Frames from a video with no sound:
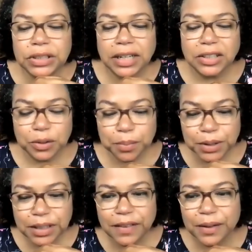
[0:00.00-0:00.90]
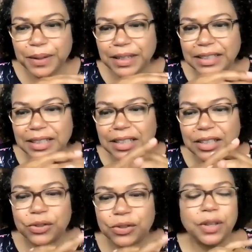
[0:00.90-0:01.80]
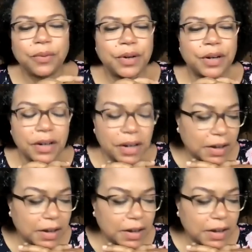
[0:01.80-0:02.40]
I do believe that we need to ensure that we're